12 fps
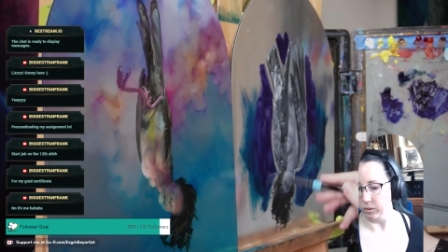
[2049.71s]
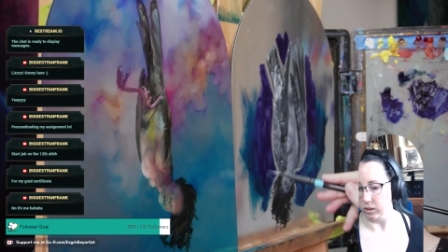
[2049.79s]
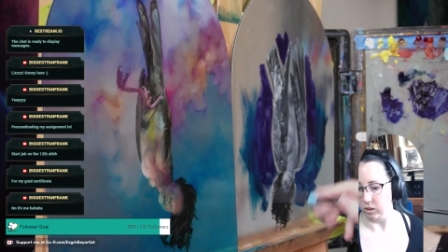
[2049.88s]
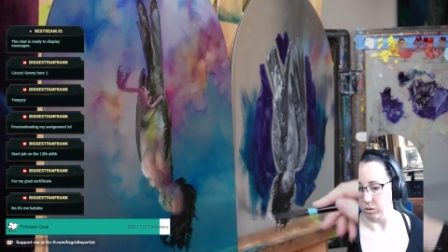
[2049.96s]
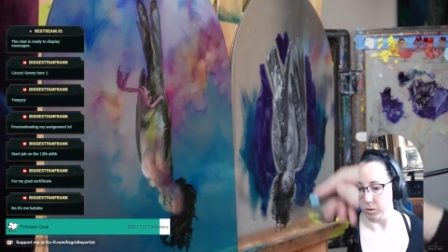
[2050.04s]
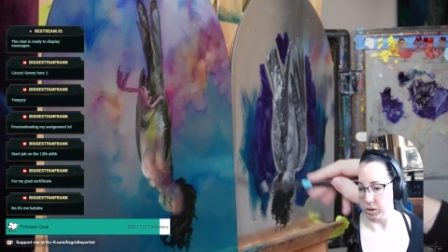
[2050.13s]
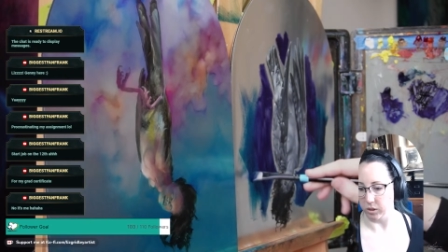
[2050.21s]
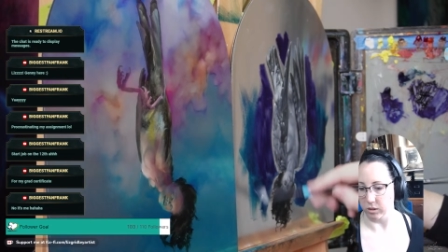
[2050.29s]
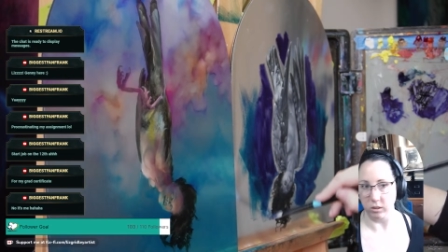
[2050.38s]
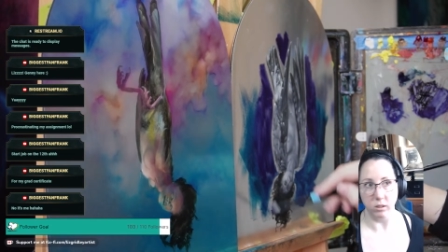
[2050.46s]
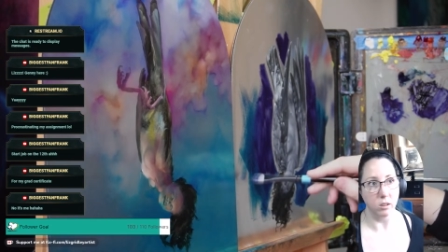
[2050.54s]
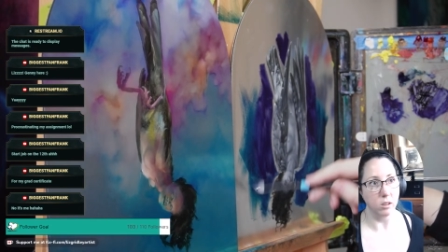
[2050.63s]
As much
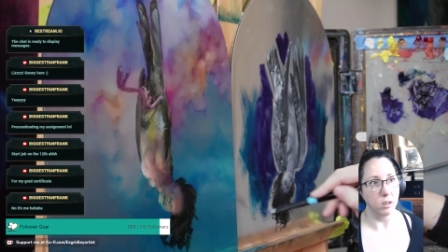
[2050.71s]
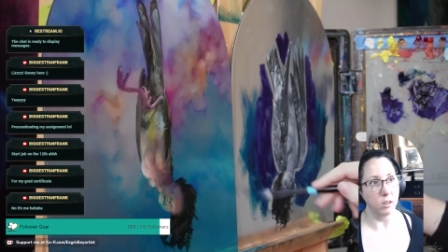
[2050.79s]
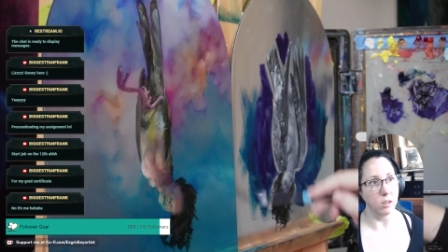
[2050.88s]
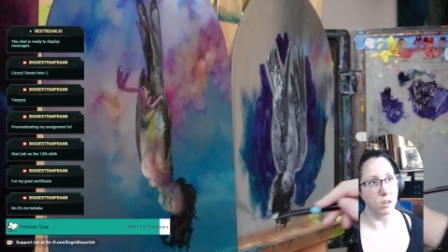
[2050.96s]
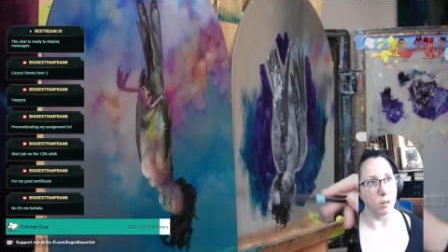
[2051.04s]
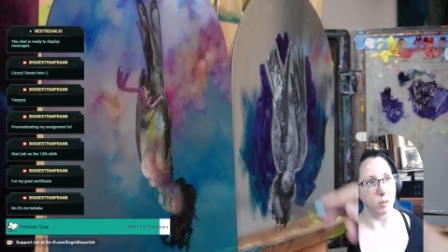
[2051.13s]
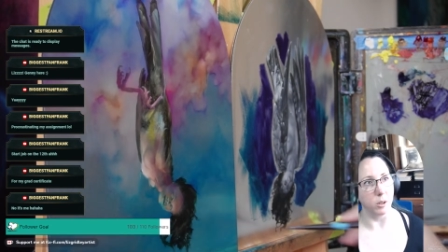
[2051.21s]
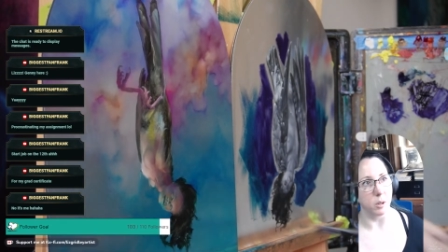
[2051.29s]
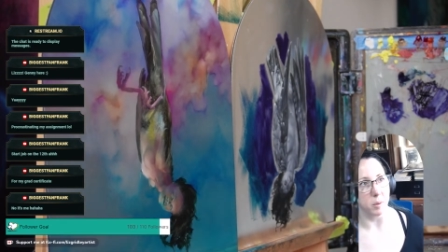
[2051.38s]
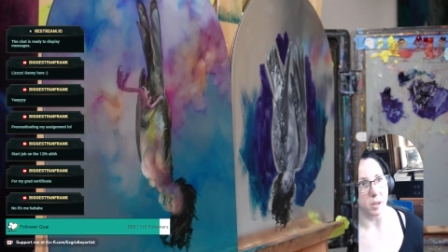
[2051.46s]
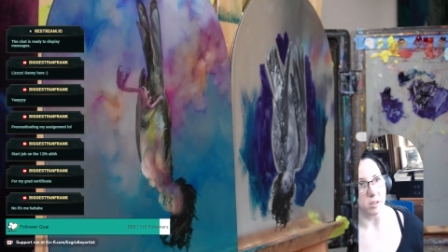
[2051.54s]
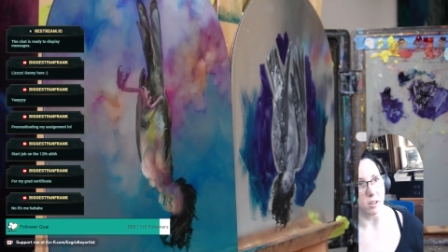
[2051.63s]
as I've already
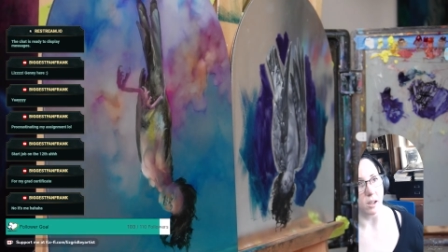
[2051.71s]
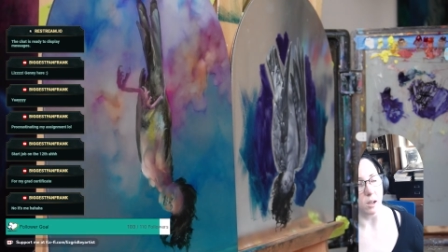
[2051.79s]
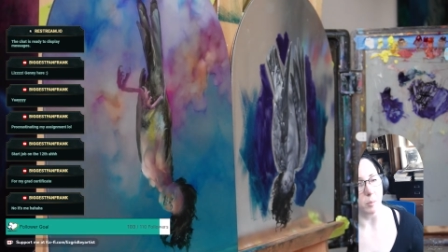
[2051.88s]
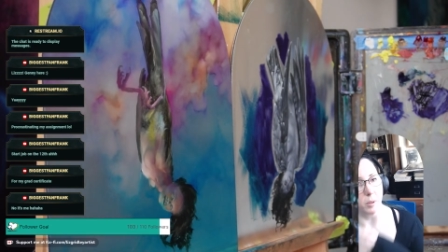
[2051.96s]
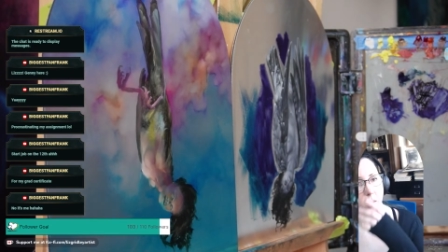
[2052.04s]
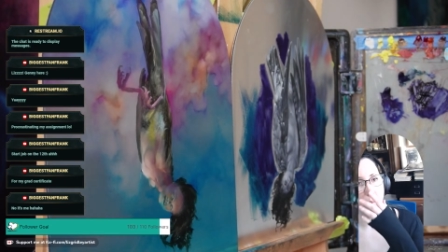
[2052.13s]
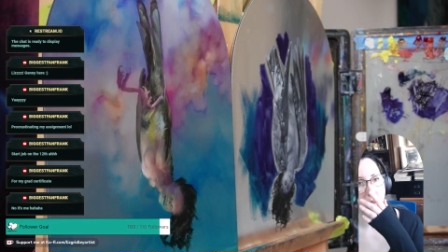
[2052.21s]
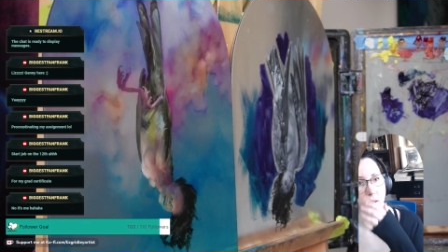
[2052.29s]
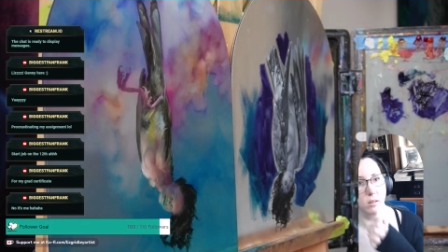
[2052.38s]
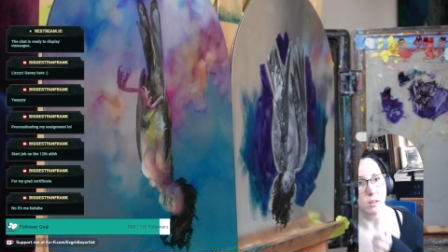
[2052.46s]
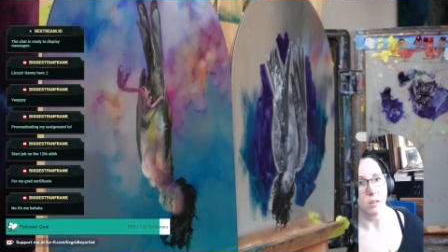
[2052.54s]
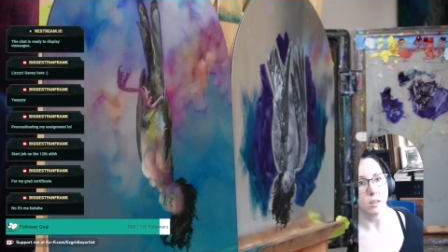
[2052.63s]
painted a harpy in the middle.
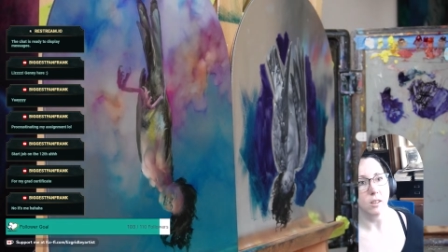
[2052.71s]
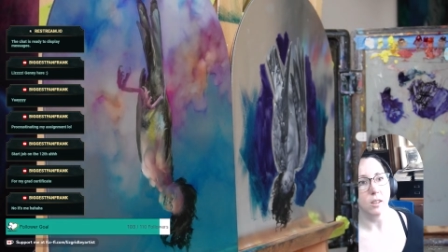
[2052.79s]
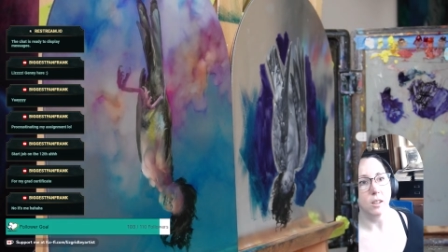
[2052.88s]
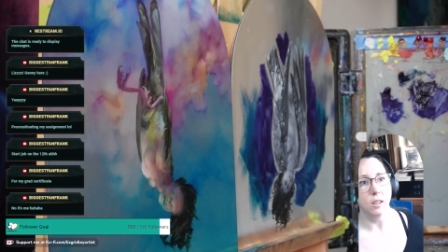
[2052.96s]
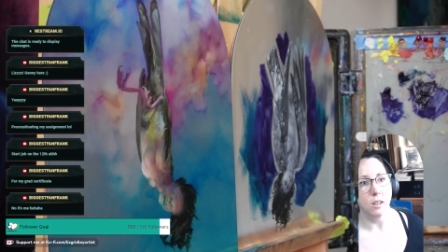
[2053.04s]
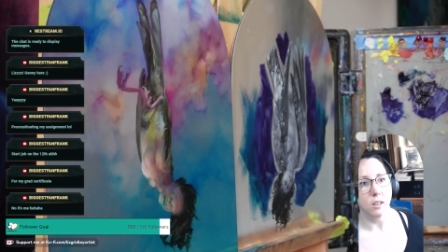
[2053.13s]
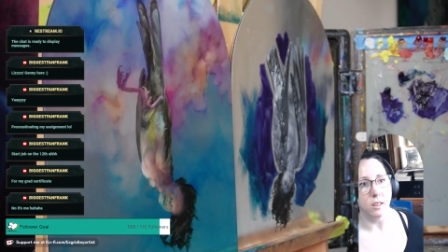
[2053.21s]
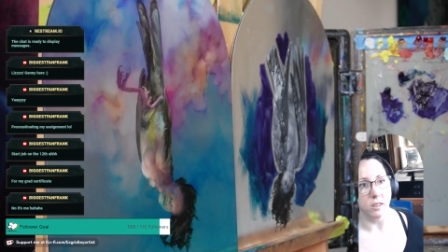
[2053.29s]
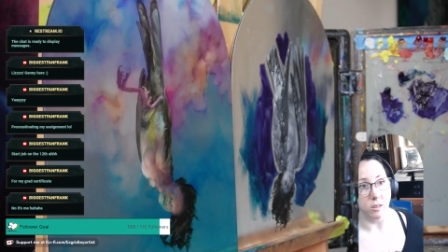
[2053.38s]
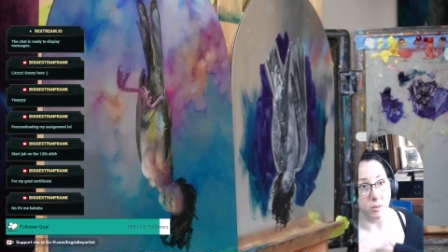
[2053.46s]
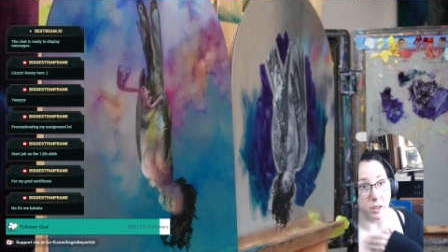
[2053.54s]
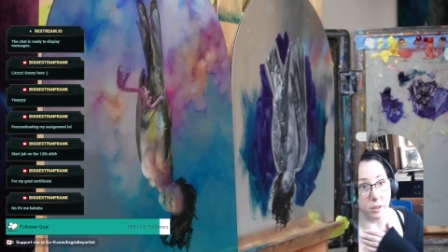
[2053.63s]
This
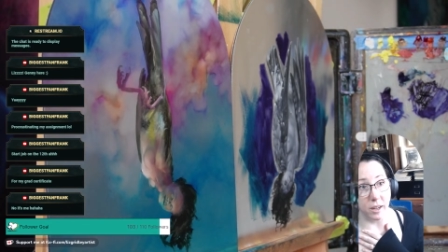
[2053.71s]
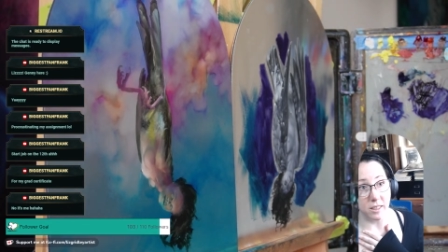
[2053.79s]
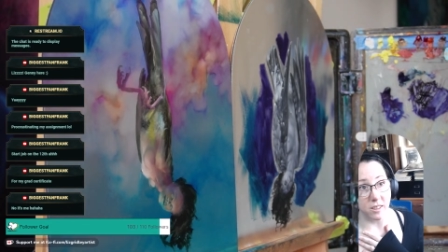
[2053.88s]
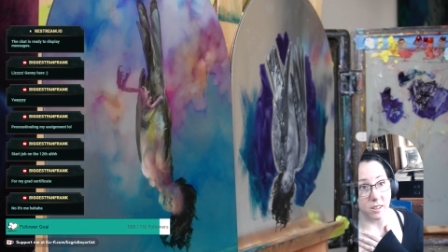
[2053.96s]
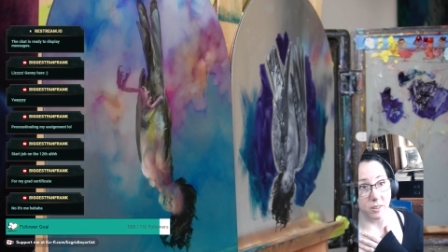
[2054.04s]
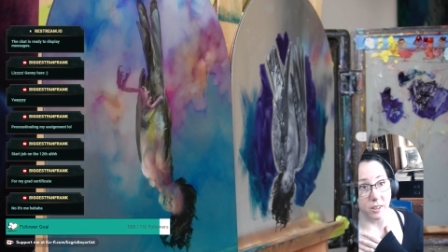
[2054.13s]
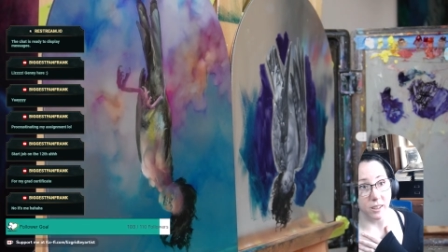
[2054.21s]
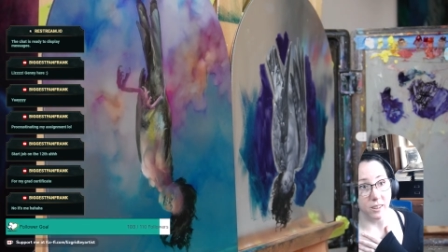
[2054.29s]
is for your grad certificate.